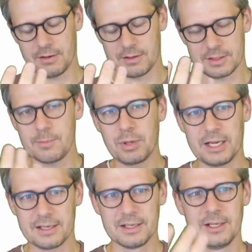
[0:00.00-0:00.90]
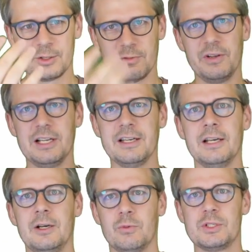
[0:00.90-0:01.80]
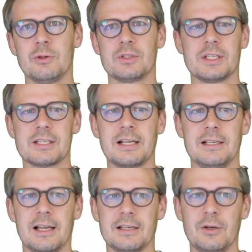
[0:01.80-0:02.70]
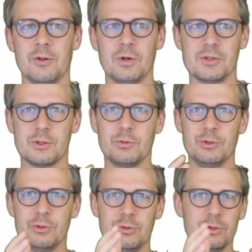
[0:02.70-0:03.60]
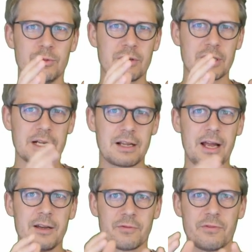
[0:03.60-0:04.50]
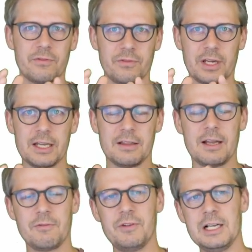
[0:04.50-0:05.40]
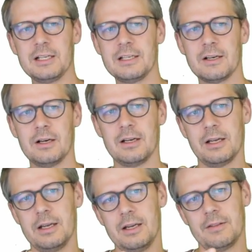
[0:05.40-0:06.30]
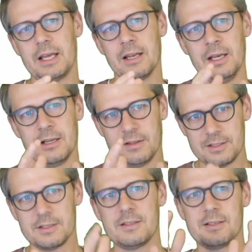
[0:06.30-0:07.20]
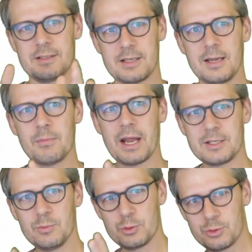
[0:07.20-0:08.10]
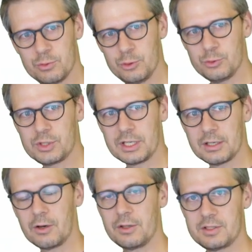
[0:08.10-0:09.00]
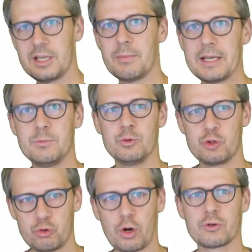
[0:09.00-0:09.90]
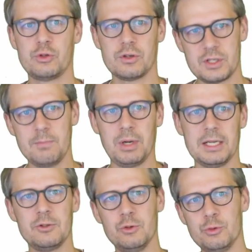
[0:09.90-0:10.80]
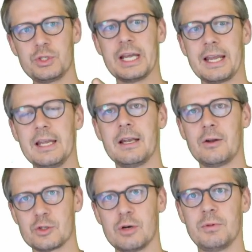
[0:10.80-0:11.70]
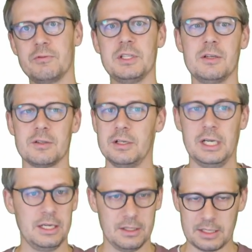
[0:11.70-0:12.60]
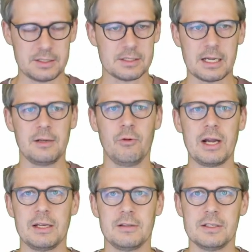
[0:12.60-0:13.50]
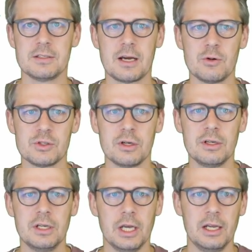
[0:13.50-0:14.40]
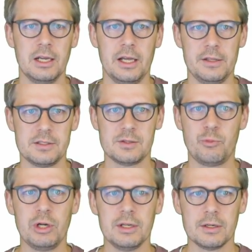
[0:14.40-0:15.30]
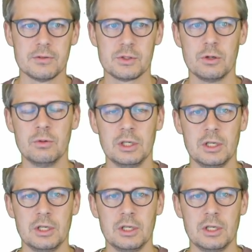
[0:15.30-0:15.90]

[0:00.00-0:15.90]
template to fill in which looks exactly like the other one. So you kind of get that feeling that this is the same attribute you're using, or the same attribute structure template you're using again on top of each other. That's exactly right. This is how it's done, and this is brilliant. So